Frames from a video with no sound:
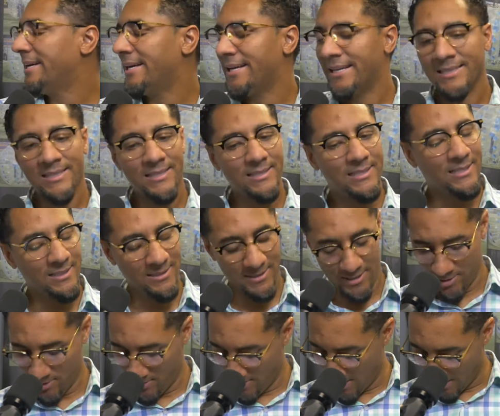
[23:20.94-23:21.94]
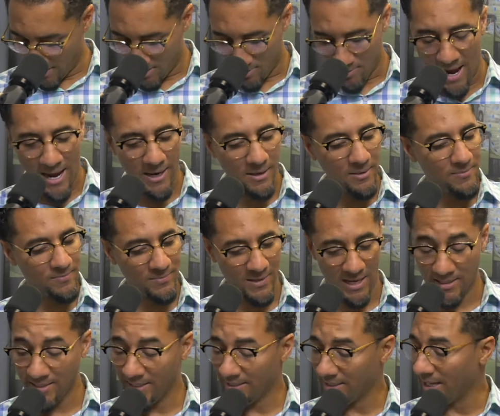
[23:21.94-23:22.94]
say that again. That's That's right. Rewind,
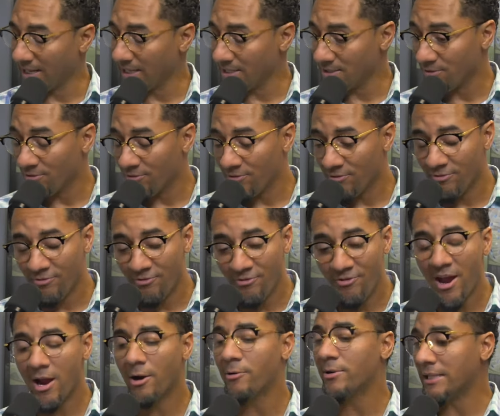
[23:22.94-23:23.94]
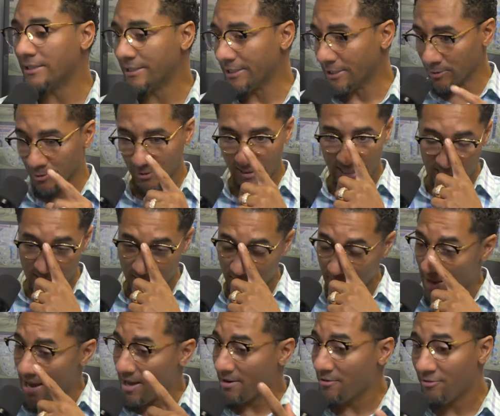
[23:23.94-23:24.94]
That- rewind, that is rewind. very just- legal. As a that.
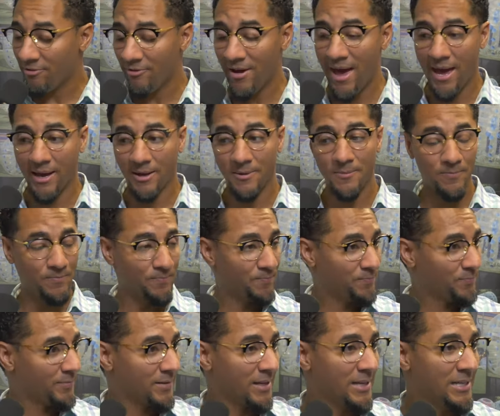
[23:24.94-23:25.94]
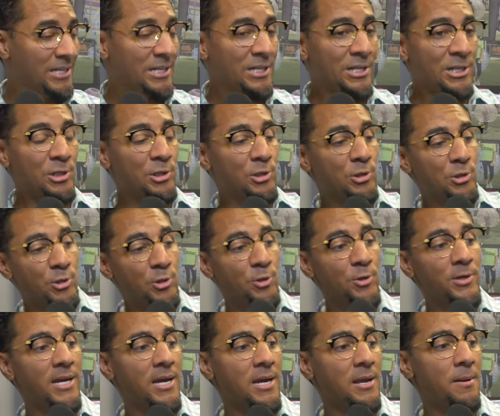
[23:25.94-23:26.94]
matter of fact- to close the door.
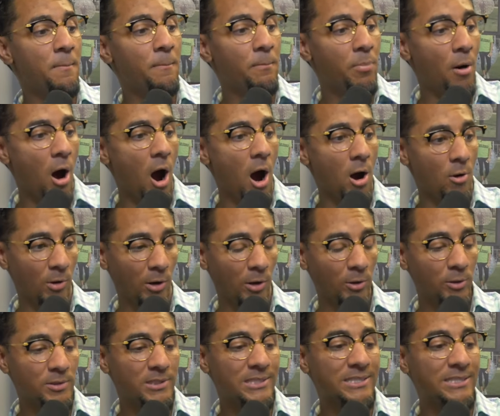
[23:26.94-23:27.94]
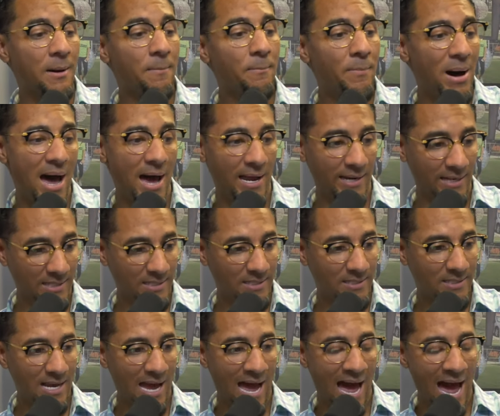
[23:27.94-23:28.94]
You can borrow
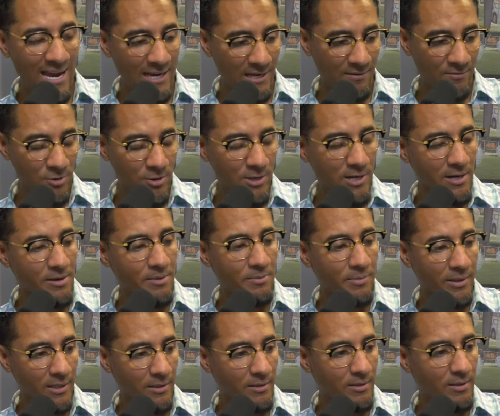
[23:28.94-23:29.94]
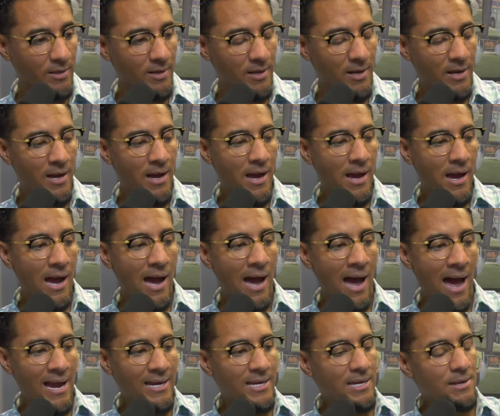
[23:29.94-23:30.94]
somebody's. I, if you come to me,
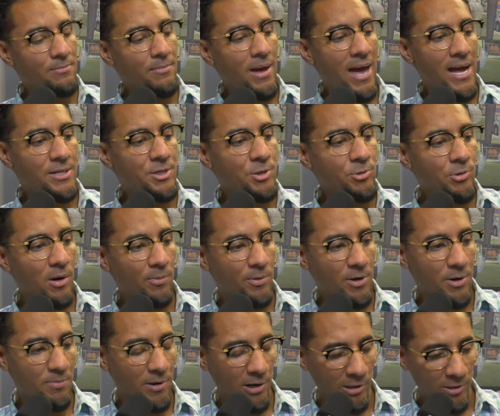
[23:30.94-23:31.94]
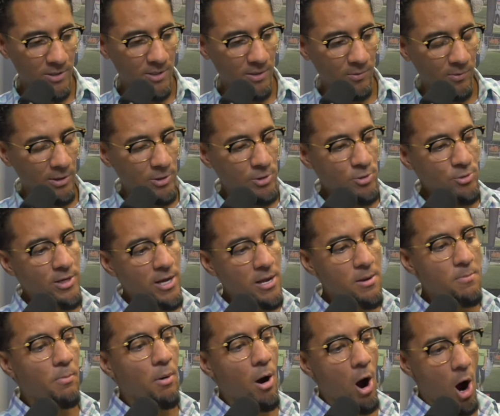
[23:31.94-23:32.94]
I can match you up with a person where you
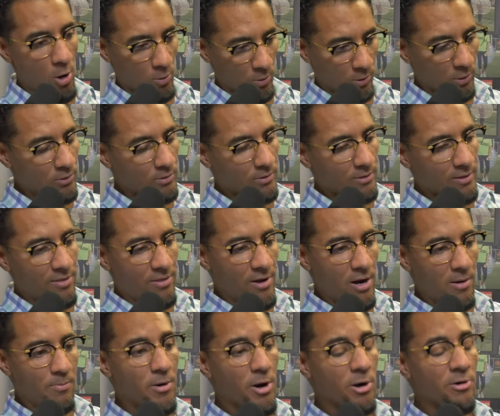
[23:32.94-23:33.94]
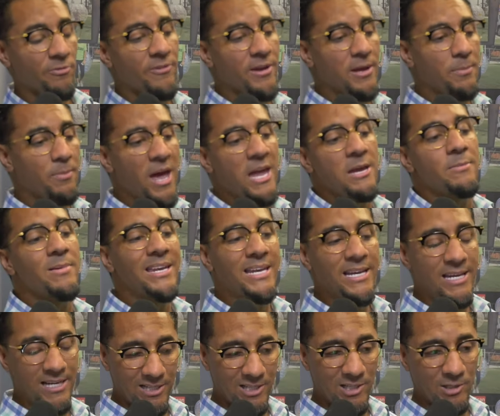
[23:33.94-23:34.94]
can borrow their perfect payment
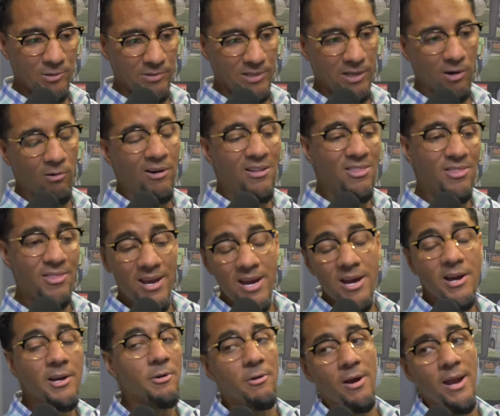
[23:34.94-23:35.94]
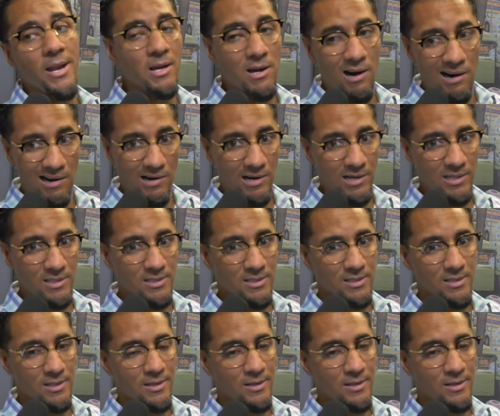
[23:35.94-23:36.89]
history on their credit cards